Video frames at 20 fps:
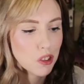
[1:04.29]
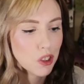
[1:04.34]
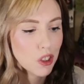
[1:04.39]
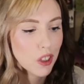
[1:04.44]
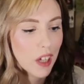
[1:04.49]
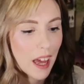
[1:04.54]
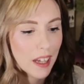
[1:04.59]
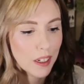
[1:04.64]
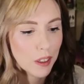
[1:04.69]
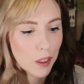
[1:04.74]
you
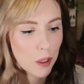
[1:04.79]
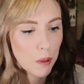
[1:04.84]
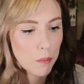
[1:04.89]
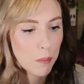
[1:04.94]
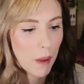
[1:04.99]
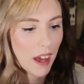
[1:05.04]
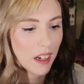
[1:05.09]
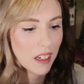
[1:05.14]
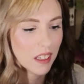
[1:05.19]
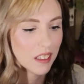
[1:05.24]
can go
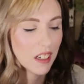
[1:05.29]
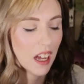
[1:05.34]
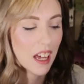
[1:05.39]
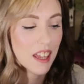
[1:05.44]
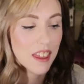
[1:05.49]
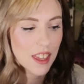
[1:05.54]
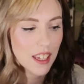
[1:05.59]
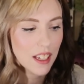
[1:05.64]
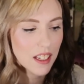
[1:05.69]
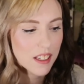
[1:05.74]
back and I
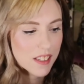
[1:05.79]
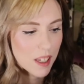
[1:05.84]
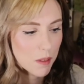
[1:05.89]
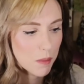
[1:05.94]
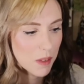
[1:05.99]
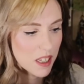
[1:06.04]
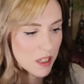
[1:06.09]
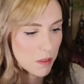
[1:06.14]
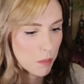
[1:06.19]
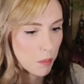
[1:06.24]
think some
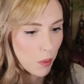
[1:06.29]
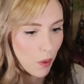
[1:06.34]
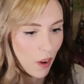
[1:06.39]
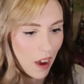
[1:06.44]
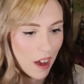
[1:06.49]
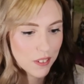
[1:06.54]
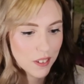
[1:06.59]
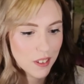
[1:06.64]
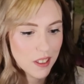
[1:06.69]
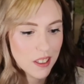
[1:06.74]
of these are
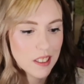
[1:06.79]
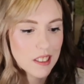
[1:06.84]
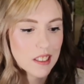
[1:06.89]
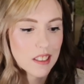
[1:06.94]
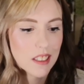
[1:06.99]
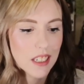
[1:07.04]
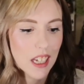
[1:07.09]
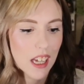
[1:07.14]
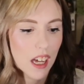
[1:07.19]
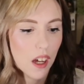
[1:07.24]
privated
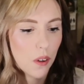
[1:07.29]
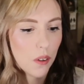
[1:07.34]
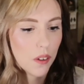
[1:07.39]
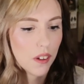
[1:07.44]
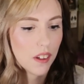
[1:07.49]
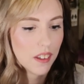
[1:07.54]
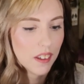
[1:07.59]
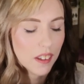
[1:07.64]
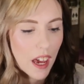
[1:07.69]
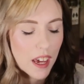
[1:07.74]
now.
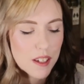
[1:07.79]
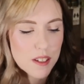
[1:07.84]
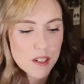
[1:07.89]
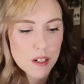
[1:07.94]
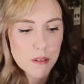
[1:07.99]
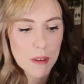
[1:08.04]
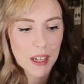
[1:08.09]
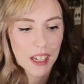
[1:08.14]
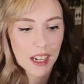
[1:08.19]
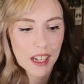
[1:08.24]
I used
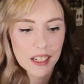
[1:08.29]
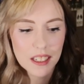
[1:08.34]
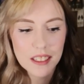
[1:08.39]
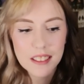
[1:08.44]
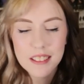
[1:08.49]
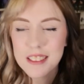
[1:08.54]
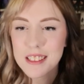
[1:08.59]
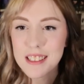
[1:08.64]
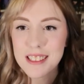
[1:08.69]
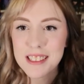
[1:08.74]
to make
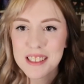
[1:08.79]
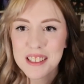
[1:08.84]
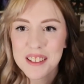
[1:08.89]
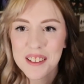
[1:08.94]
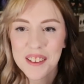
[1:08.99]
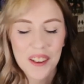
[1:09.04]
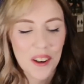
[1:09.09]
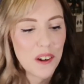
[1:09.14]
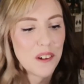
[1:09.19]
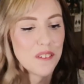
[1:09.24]
edits
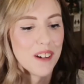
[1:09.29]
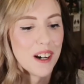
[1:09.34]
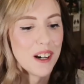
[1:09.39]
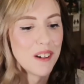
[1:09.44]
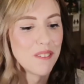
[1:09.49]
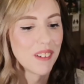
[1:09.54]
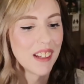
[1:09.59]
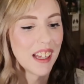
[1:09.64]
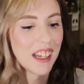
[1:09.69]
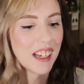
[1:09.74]
of
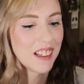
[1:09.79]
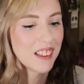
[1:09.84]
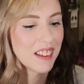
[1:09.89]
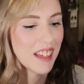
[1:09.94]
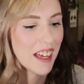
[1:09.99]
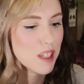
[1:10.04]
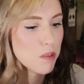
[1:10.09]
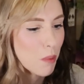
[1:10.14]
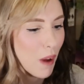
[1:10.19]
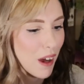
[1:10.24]
like
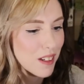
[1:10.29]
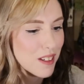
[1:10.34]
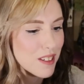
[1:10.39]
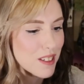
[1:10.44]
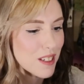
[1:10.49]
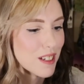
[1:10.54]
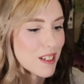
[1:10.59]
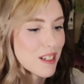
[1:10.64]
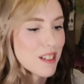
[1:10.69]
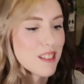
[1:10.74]
dance
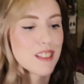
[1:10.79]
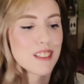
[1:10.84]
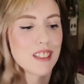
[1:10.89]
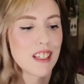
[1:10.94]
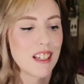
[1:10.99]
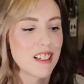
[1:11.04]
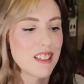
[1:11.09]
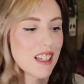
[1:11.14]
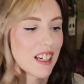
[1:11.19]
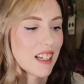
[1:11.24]
practices and
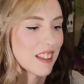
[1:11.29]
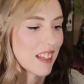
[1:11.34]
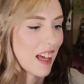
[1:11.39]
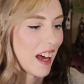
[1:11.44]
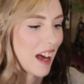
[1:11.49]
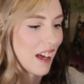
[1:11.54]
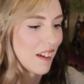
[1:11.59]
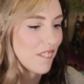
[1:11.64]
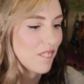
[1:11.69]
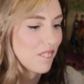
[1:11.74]
things like
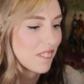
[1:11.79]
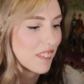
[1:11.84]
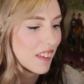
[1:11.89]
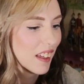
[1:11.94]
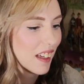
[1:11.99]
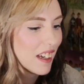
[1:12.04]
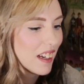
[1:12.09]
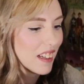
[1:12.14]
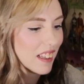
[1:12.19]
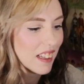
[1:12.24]
that.
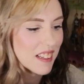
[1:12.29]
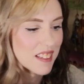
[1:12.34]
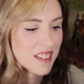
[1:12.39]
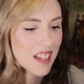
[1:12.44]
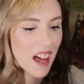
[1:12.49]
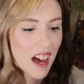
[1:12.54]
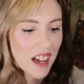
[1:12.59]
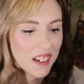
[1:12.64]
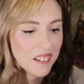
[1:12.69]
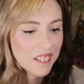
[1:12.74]
There's an
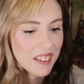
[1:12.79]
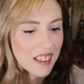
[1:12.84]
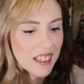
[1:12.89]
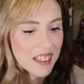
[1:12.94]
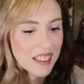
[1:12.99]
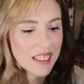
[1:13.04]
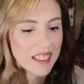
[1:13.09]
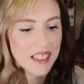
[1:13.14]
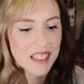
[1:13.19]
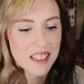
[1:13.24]
Idol
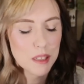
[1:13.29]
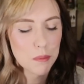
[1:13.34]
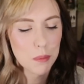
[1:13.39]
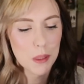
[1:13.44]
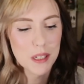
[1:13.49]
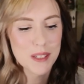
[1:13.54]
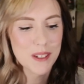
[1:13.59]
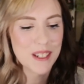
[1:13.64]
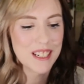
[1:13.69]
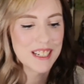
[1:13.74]
edit, there's a
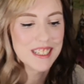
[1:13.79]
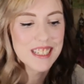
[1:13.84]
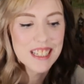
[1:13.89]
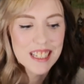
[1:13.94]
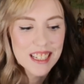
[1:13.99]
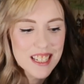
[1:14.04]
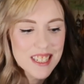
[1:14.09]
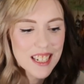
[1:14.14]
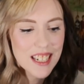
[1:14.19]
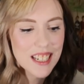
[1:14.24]
Blood, Sweat and
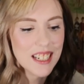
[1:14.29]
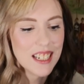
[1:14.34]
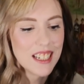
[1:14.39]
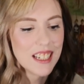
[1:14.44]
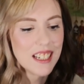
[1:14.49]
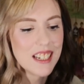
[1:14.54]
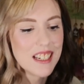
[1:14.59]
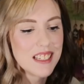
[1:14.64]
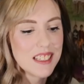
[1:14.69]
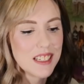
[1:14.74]
Tears
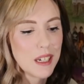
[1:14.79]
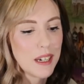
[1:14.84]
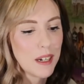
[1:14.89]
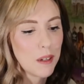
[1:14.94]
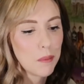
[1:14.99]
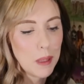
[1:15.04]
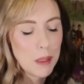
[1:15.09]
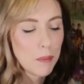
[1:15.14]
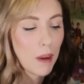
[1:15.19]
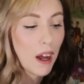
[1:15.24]
edit, there's an
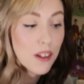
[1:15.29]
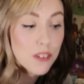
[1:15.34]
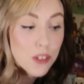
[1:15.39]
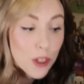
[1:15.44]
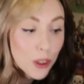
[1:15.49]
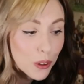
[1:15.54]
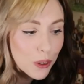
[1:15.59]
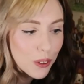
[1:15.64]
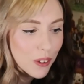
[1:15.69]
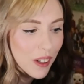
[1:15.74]
Airplane Part
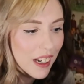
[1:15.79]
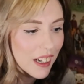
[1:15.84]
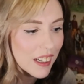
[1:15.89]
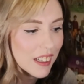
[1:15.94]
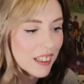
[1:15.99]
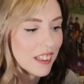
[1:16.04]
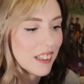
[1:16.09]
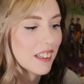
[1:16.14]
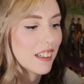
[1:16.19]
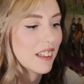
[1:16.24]
2
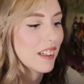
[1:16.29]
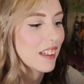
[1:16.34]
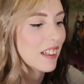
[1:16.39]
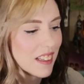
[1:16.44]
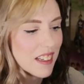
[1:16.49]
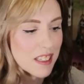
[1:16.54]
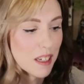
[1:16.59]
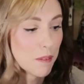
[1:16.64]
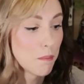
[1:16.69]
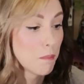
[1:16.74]
edit.
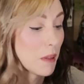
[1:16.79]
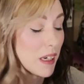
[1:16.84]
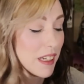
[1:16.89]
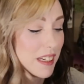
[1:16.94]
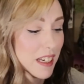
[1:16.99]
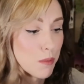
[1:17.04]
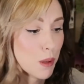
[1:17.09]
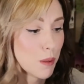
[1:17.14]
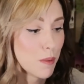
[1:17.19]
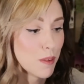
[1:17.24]
There's a
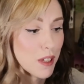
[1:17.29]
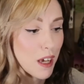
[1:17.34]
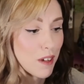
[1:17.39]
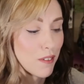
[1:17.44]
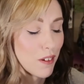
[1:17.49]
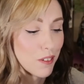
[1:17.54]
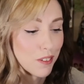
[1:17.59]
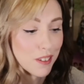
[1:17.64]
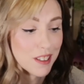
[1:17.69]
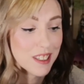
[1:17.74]
BTS Moments I
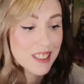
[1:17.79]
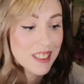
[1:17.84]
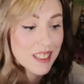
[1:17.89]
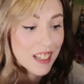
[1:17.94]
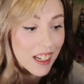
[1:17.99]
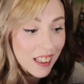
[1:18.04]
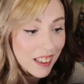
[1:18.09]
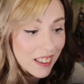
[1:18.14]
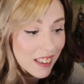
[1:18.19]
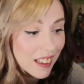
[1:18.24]
reference
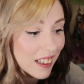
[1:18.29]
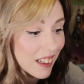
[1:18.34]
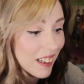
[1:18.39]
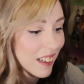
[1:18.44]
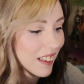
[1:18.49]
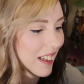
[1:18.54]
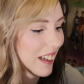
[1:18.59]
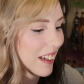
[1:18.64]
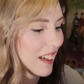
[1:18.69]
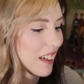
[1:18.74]

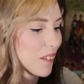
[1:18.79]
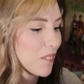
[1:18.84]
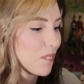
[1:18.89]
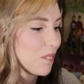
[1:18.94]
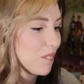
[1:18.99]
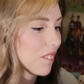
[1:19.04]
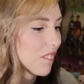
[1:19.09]
daily. Like,